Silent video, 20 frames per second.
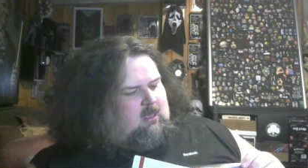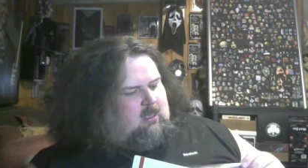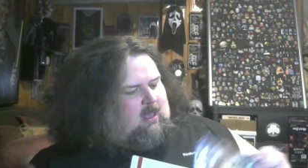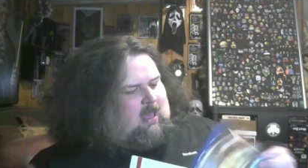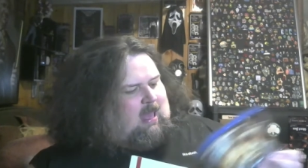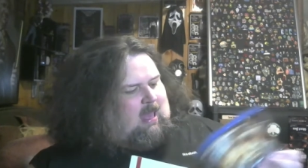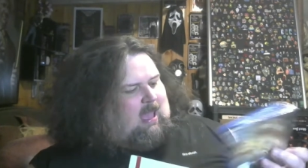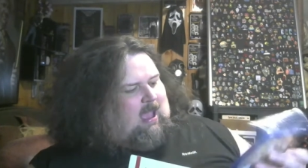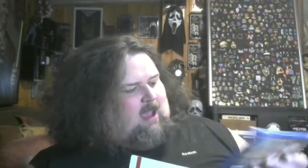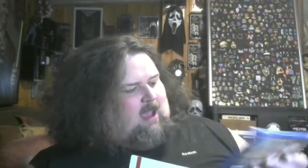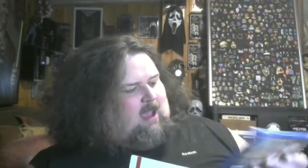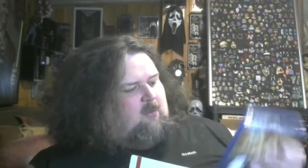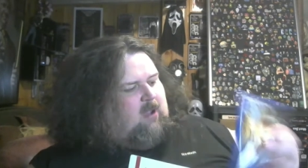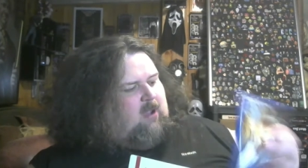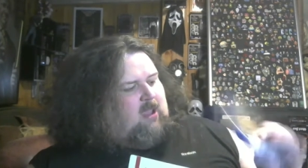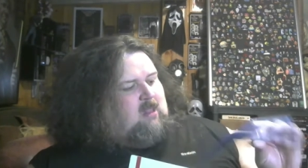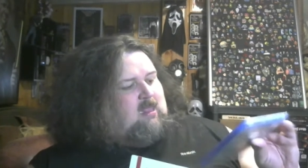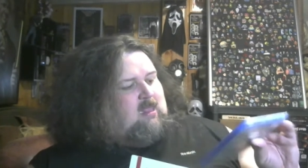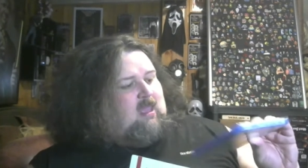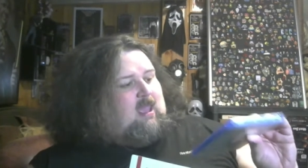it?
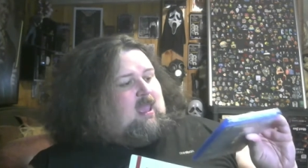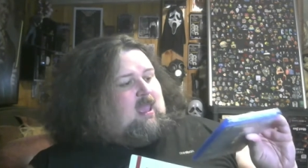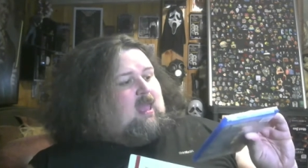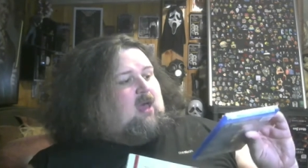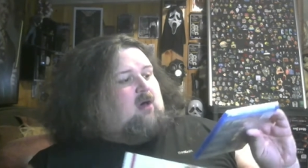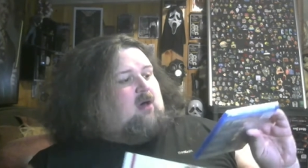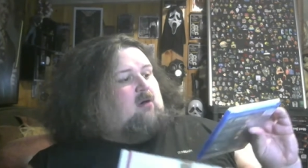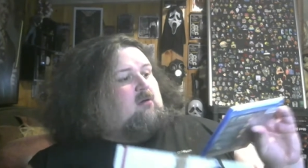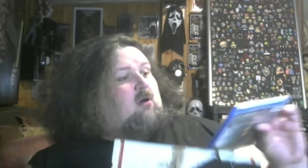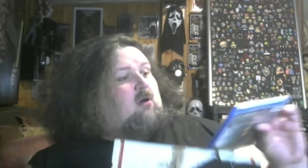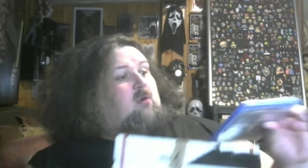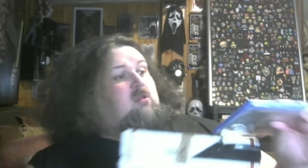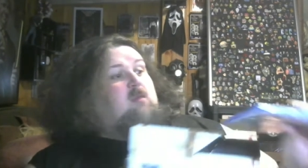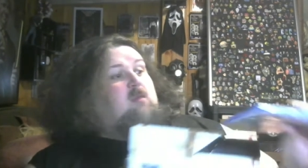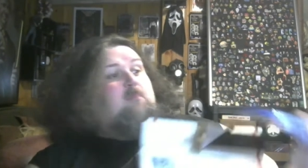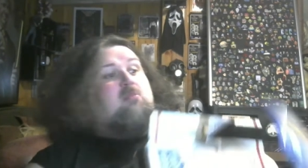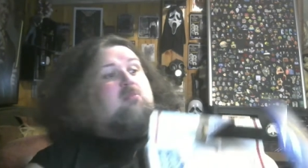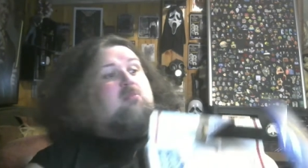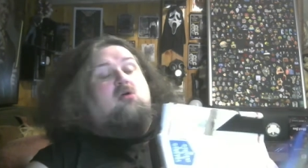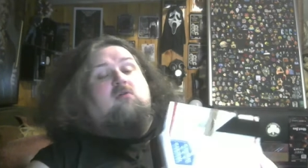Highway to Hell. Oh, it's a
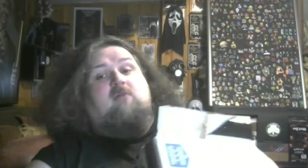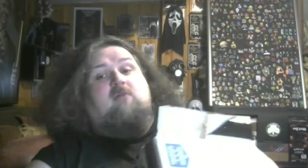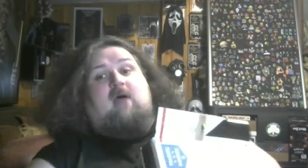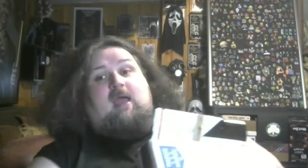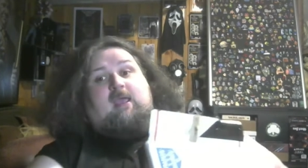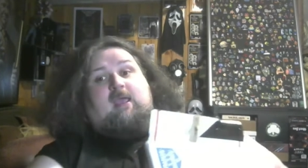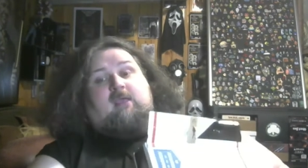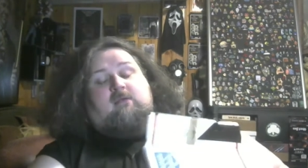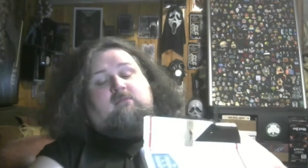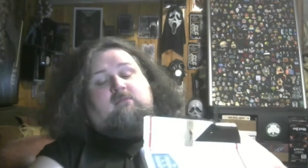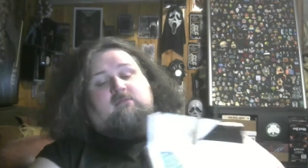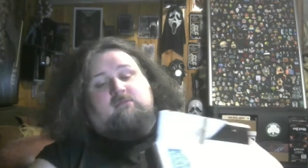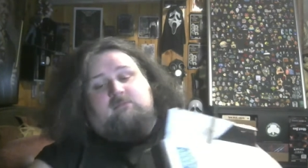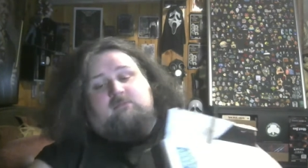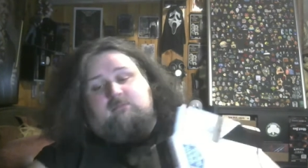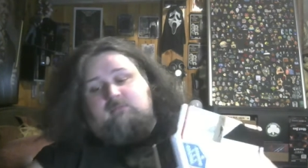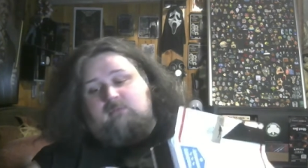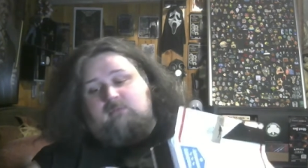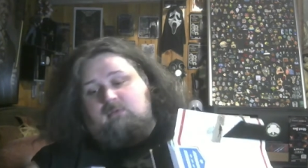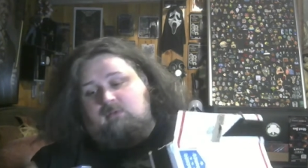Blu-ray.
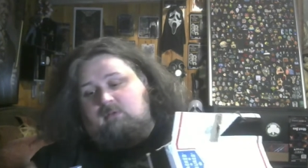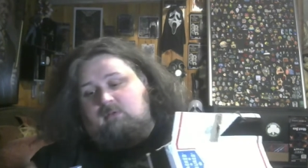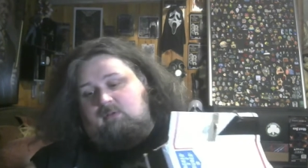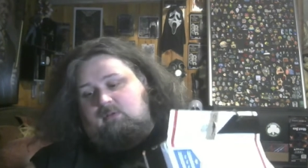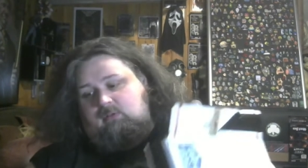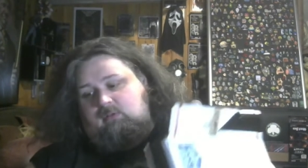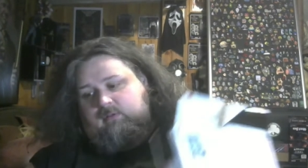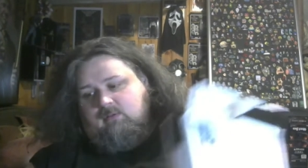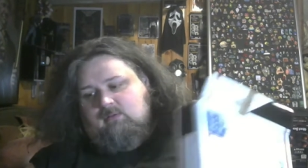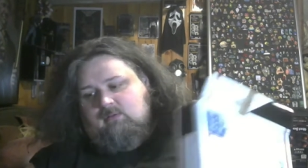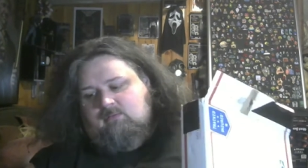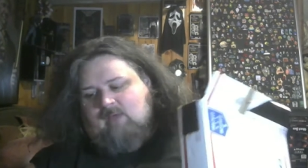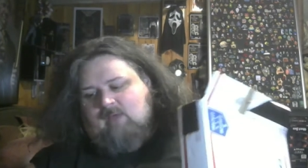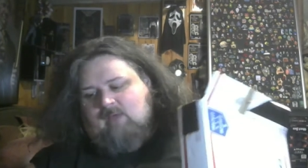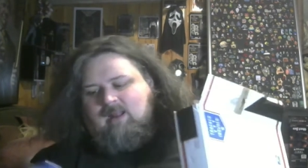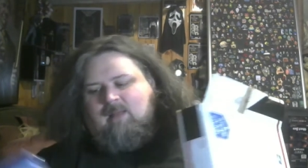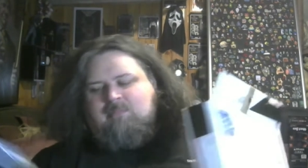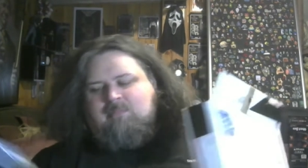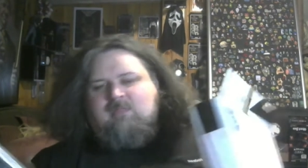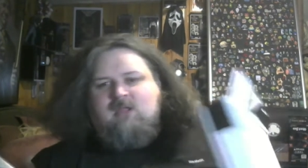
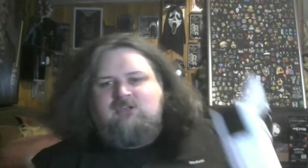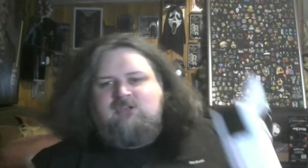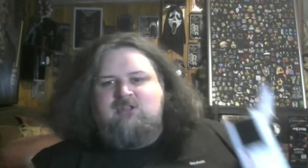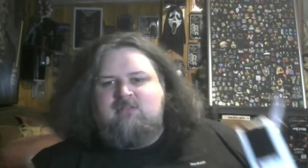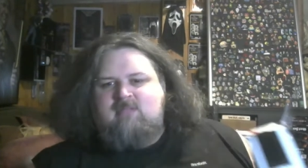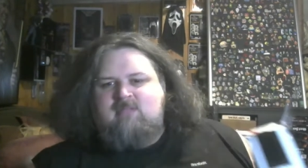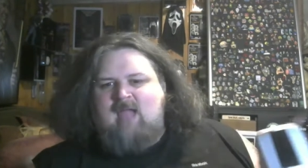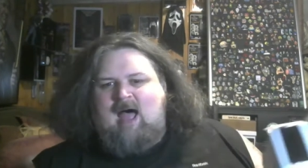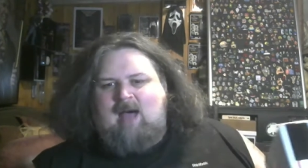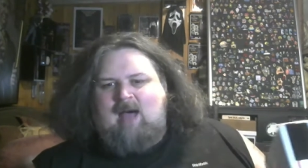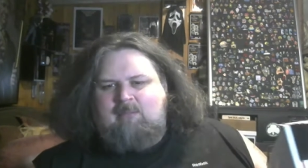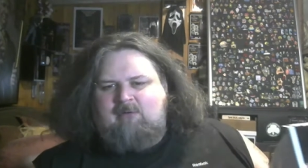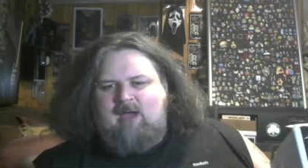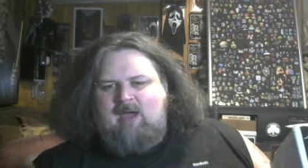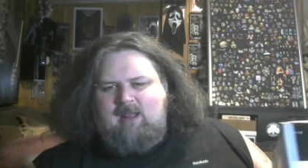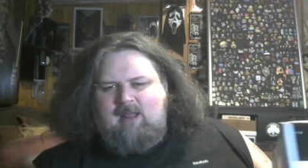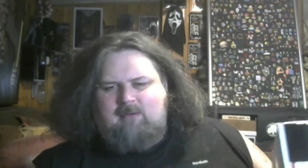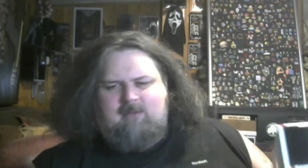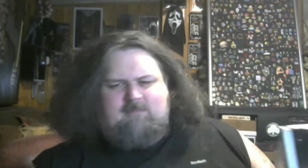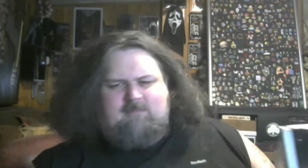Right? I'm such a snob,
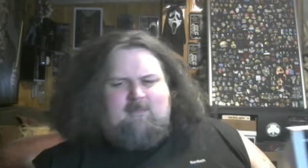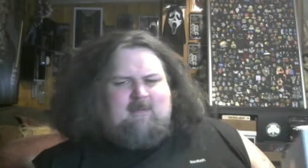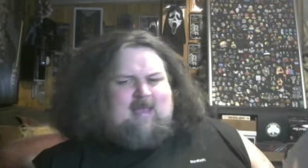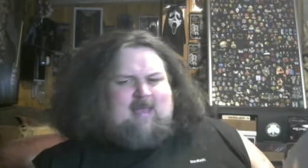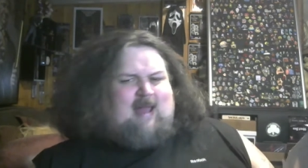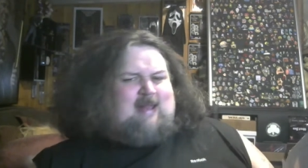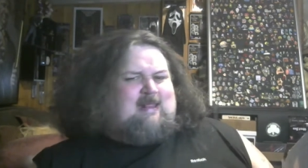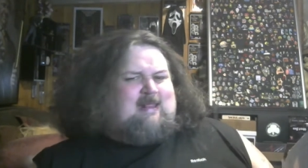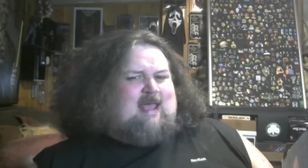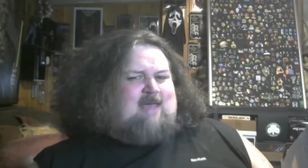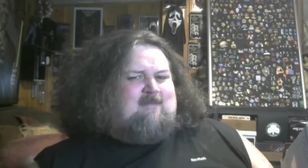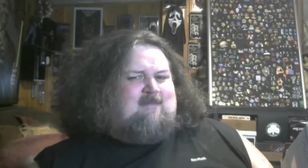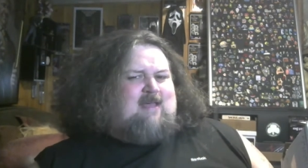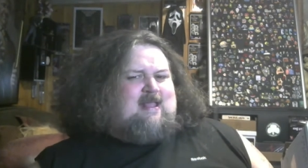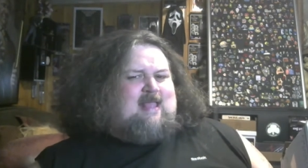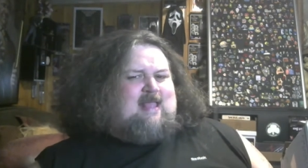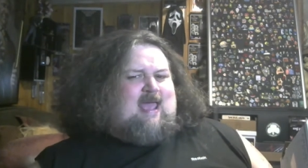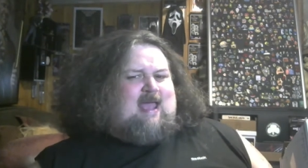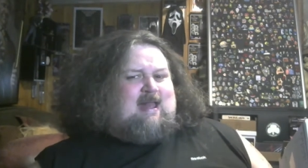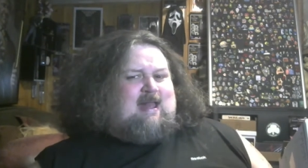right? Like when we got a day
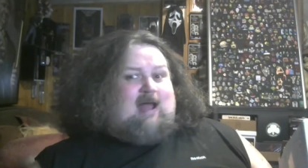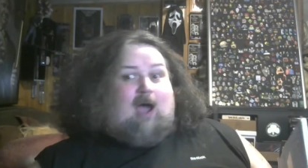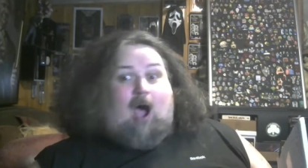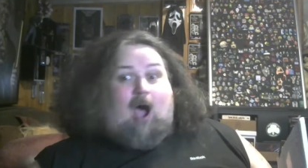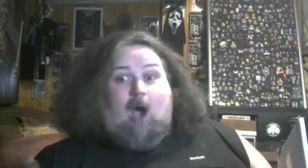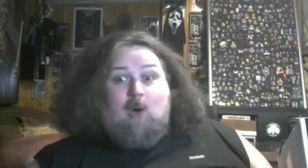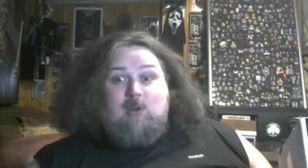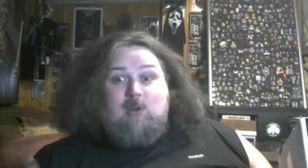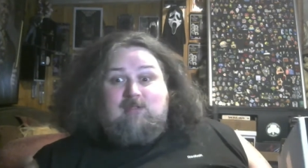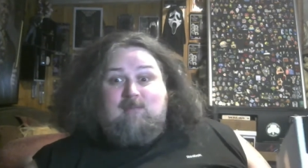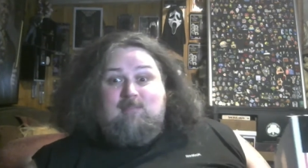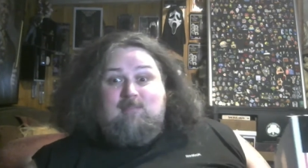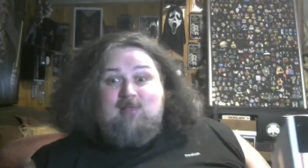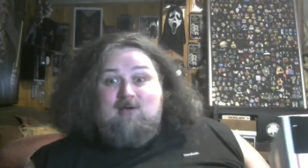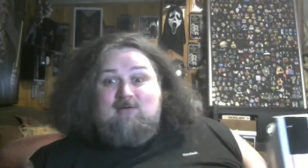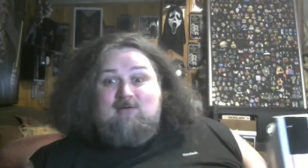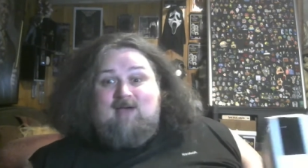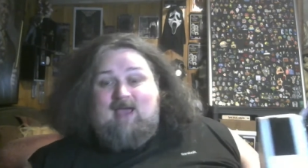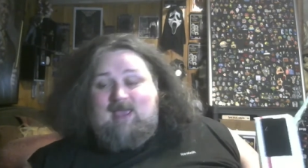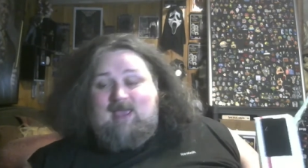by day to, oh, it's a
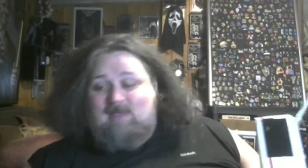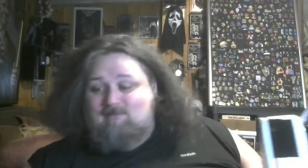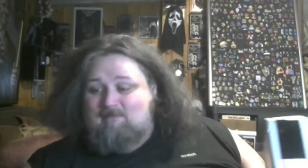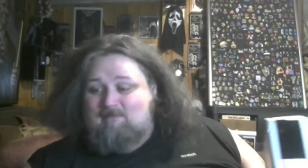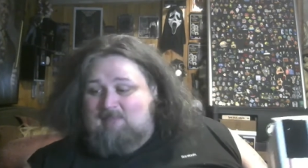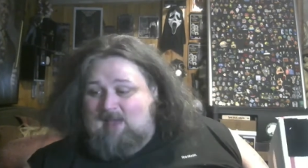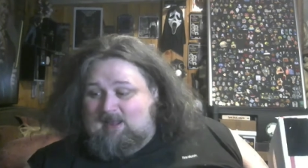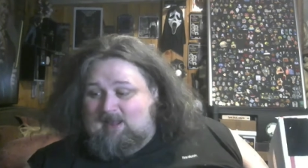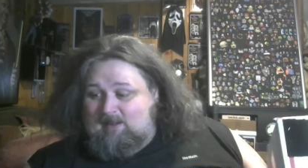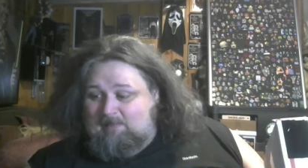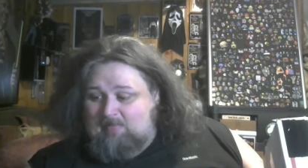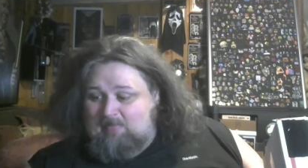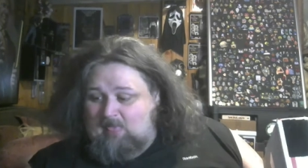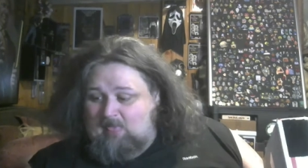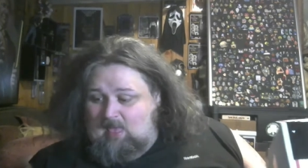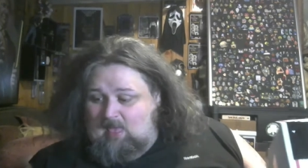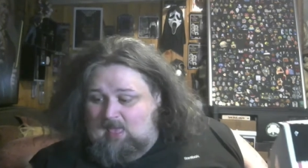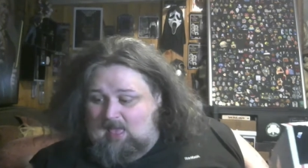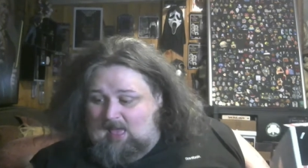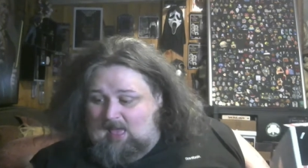Blu-ray. Even better.
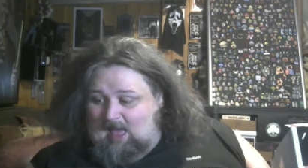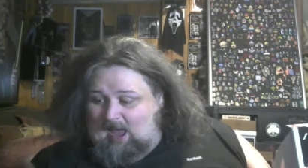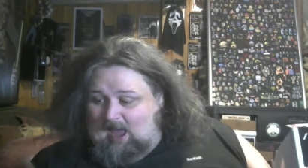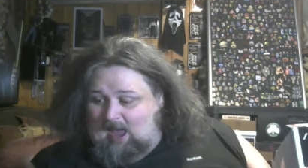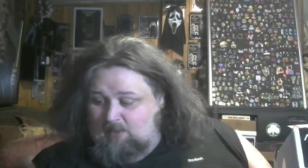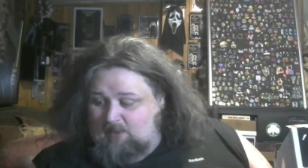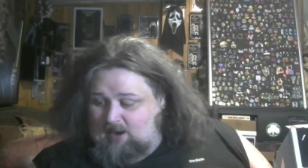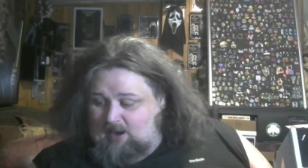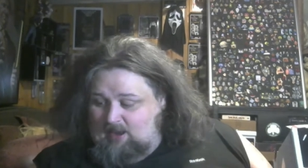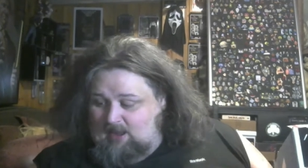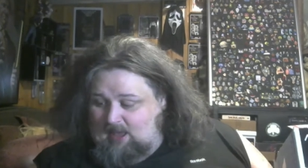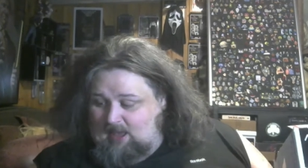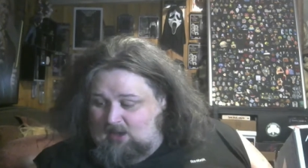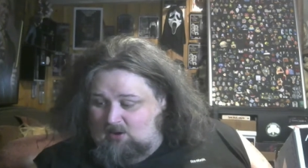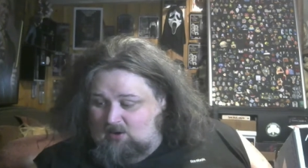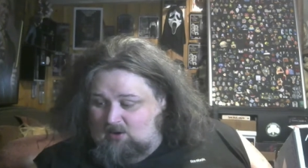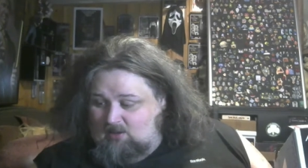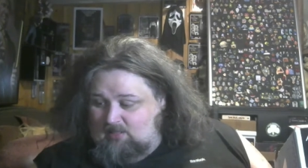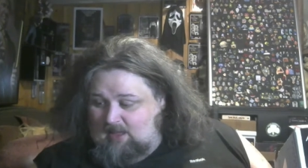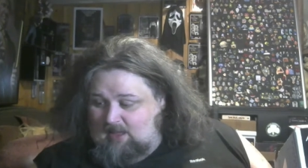Highway to
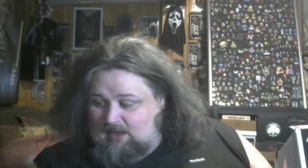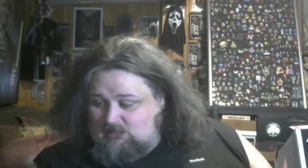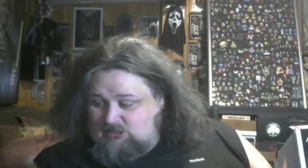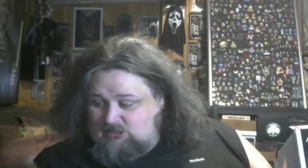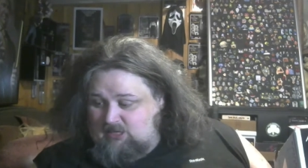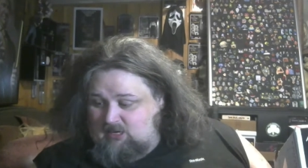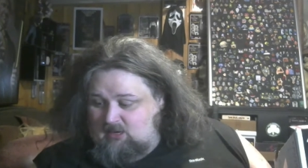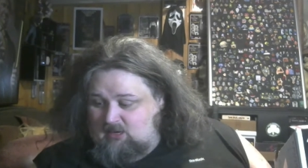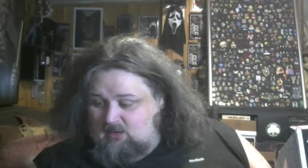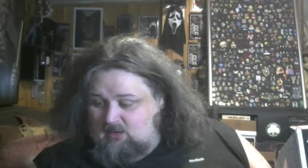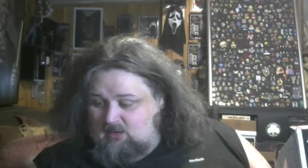Hell collection.